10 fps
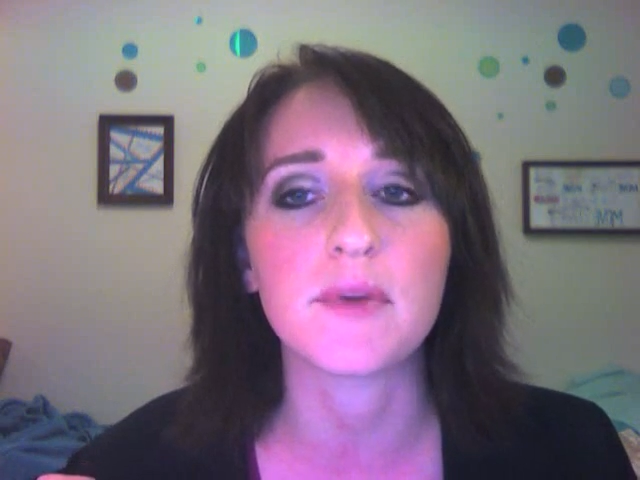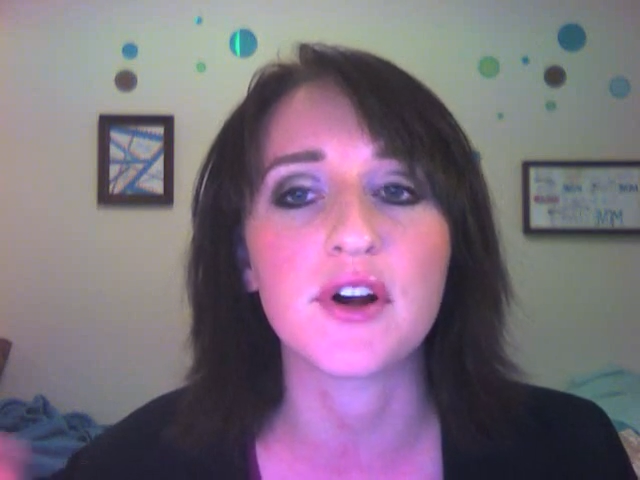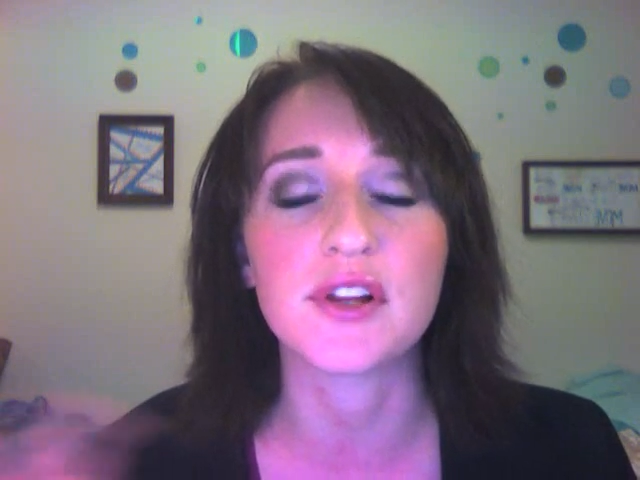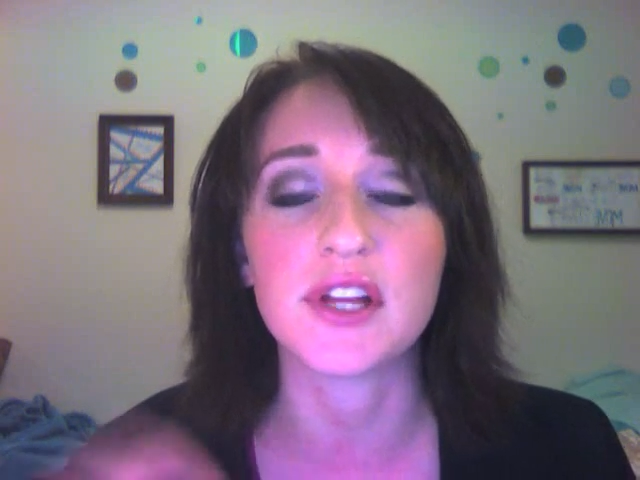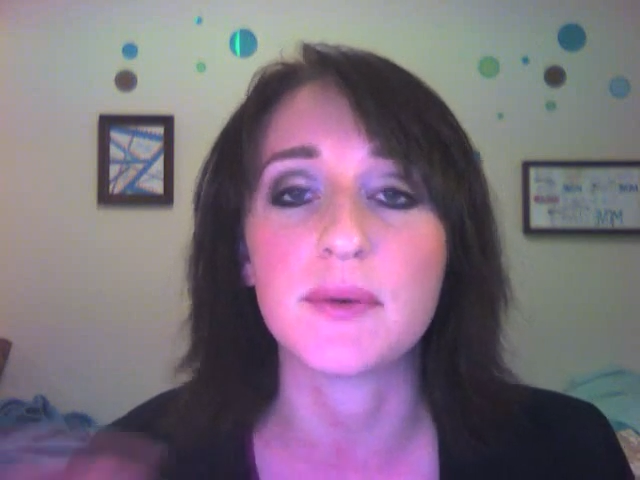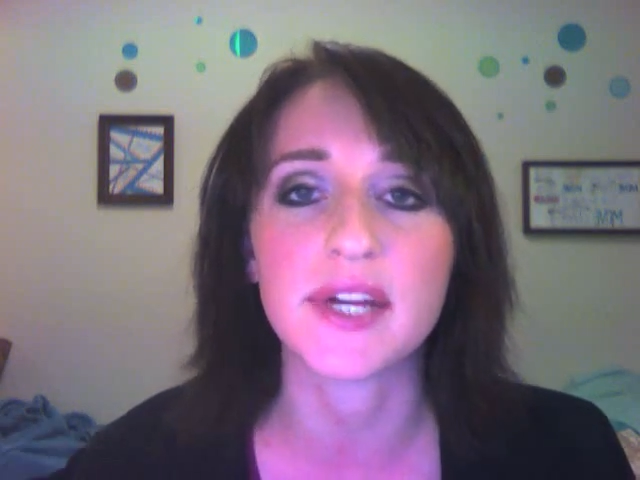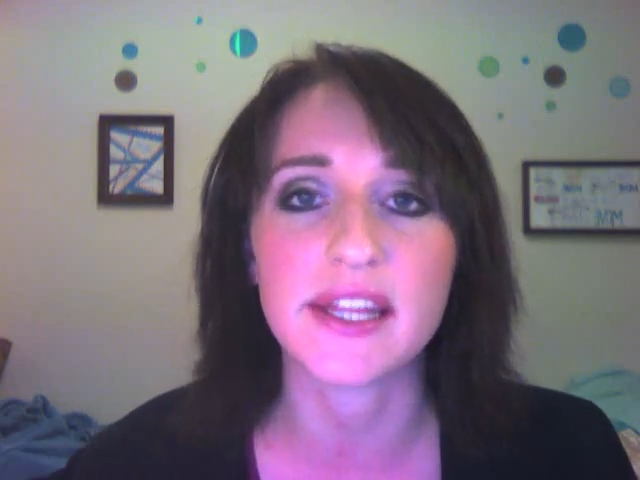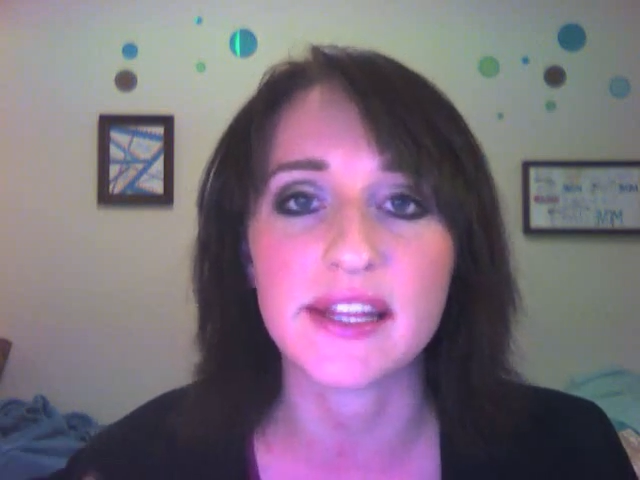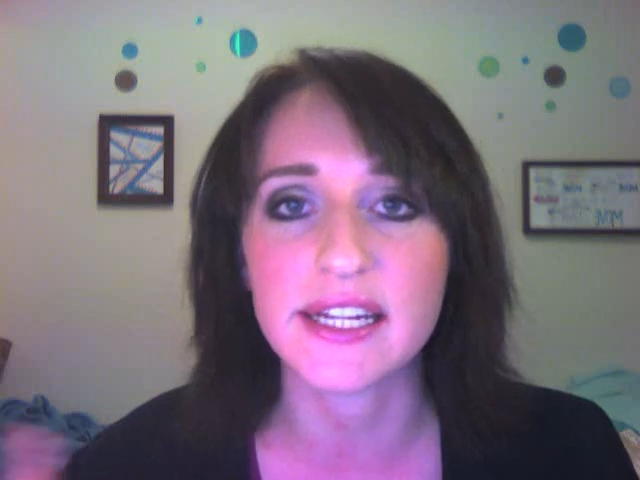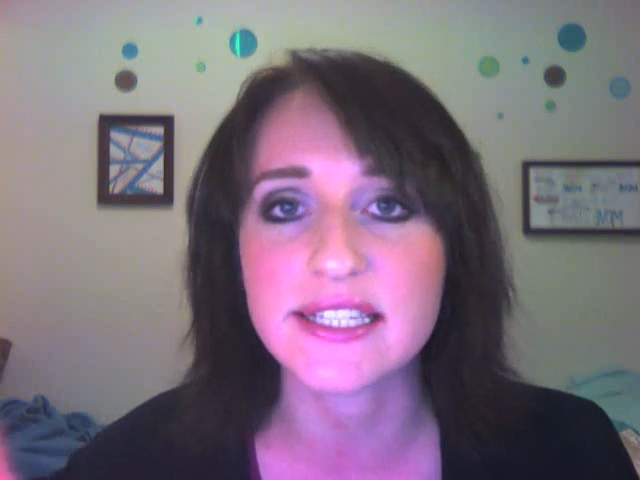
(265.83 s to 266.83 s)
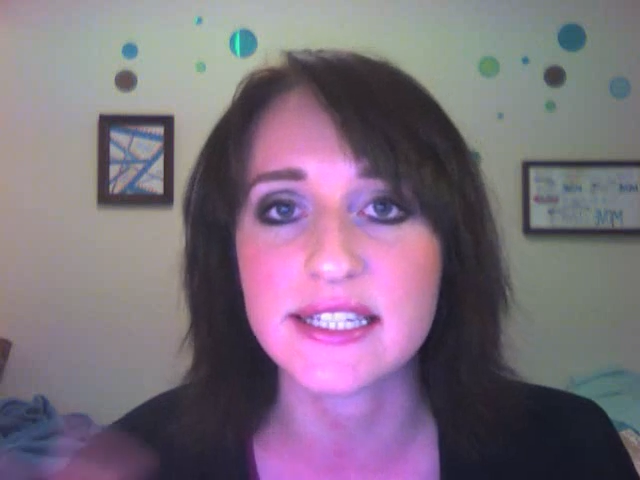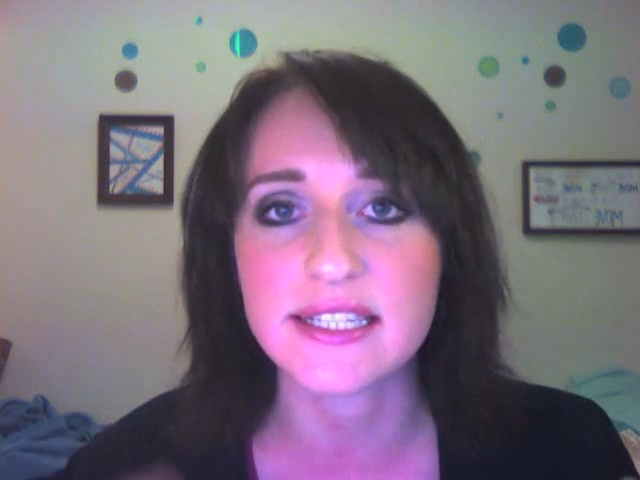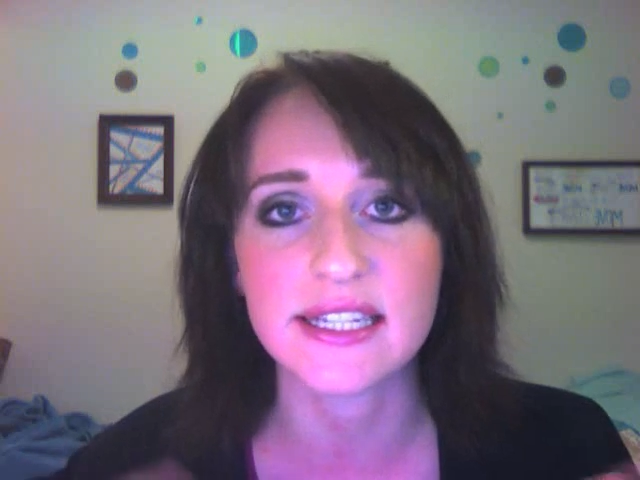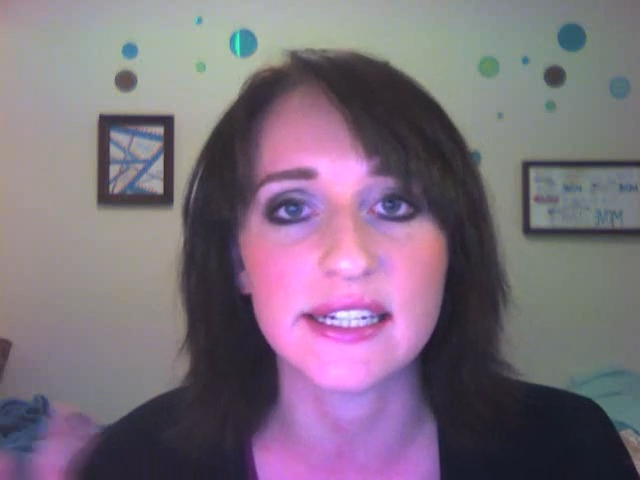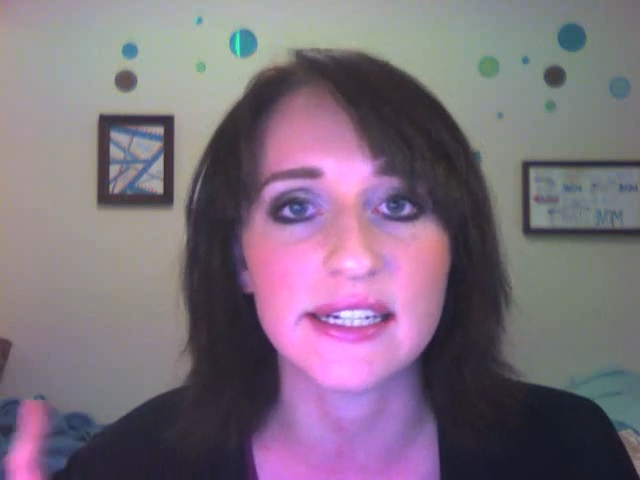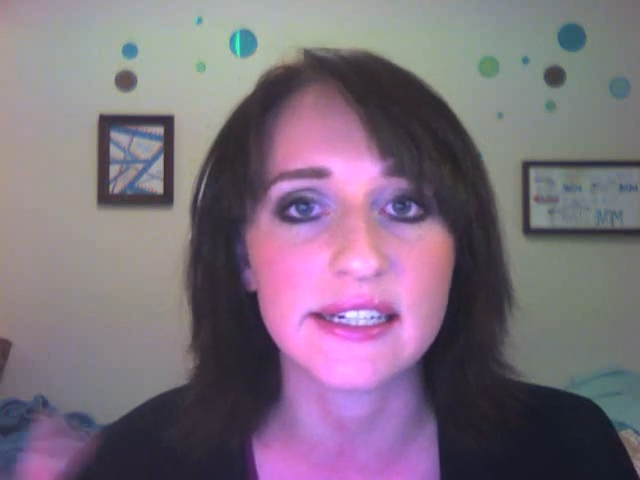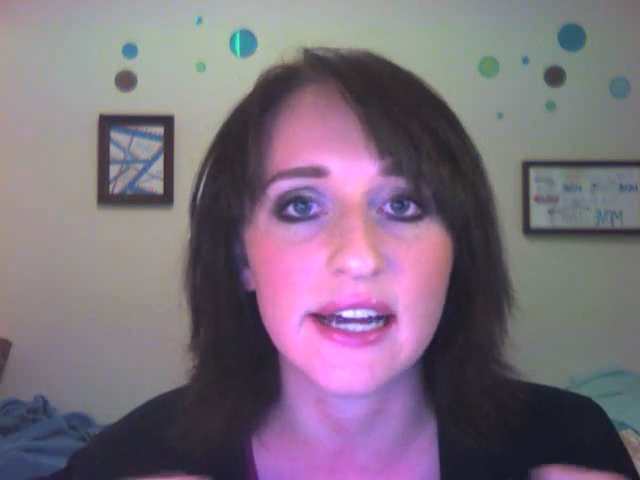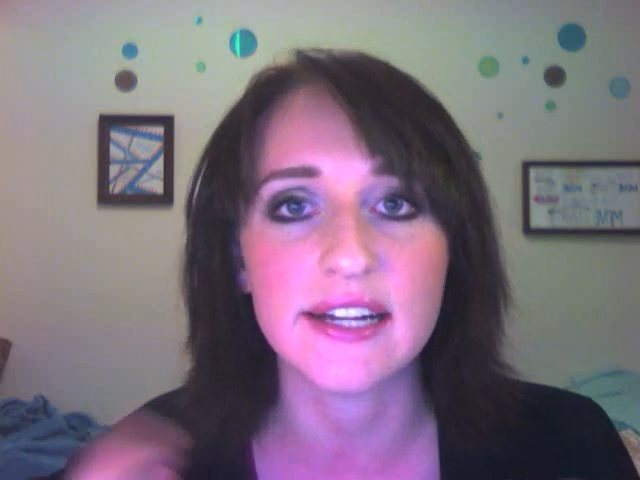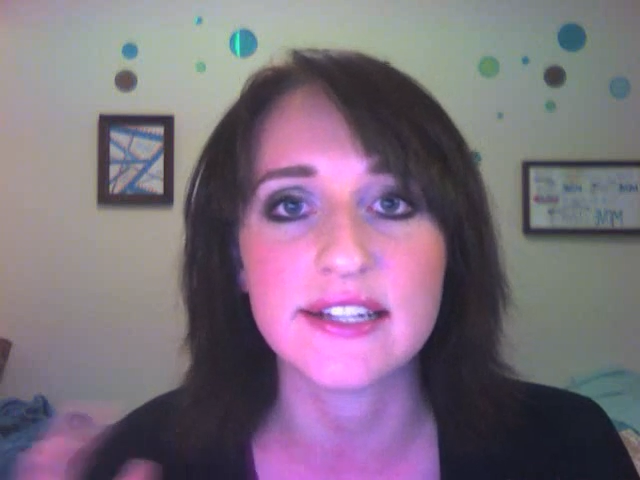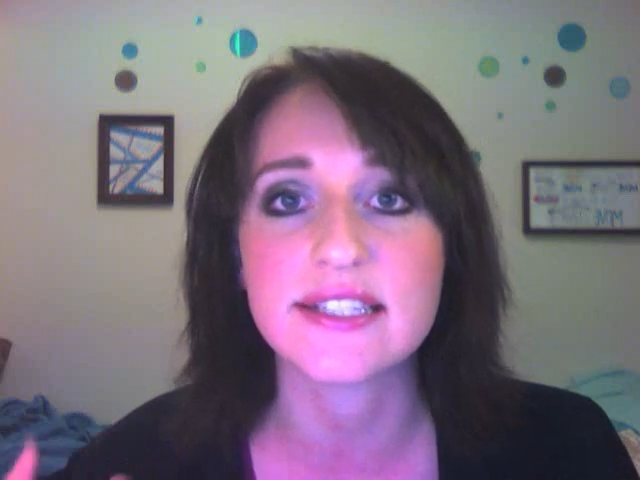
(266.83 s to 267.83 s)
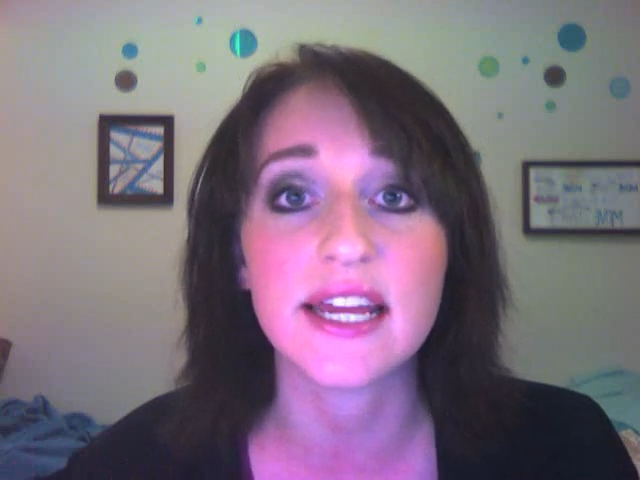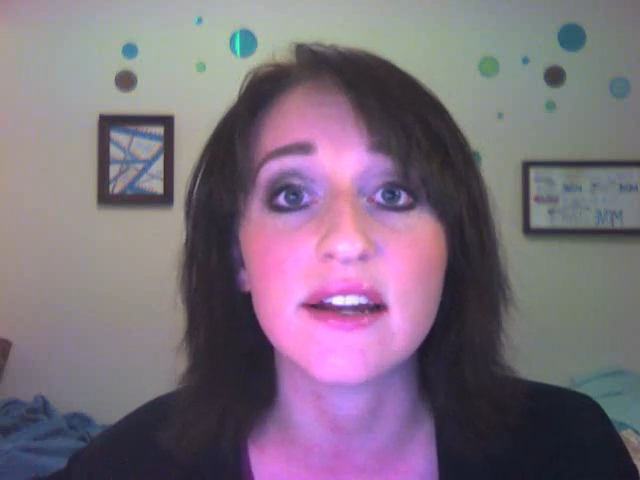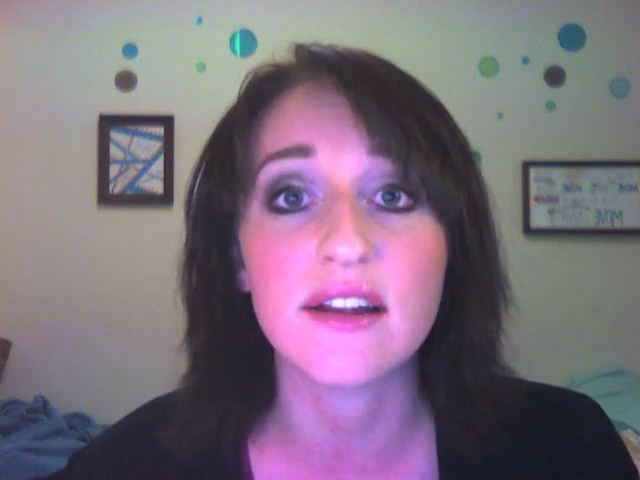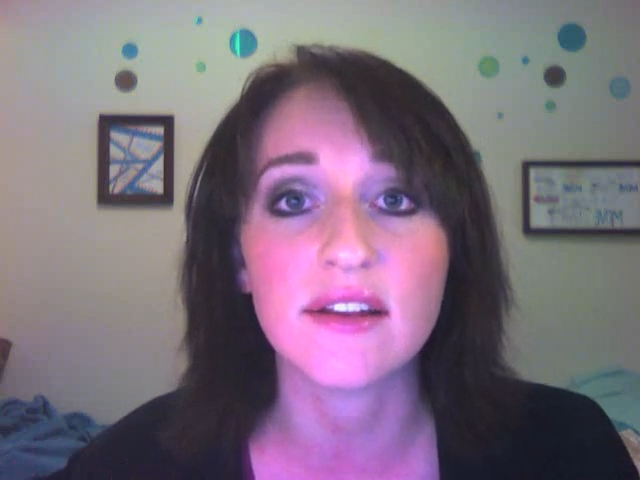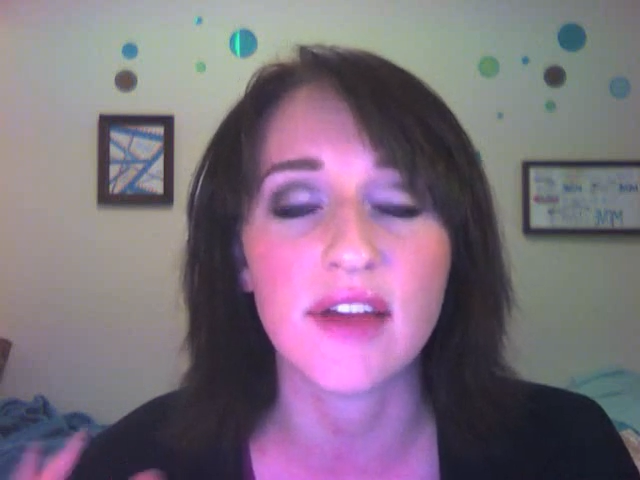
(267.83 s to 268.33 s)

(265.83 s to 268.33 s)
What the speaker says: currently Wikileaks is in a kind of state,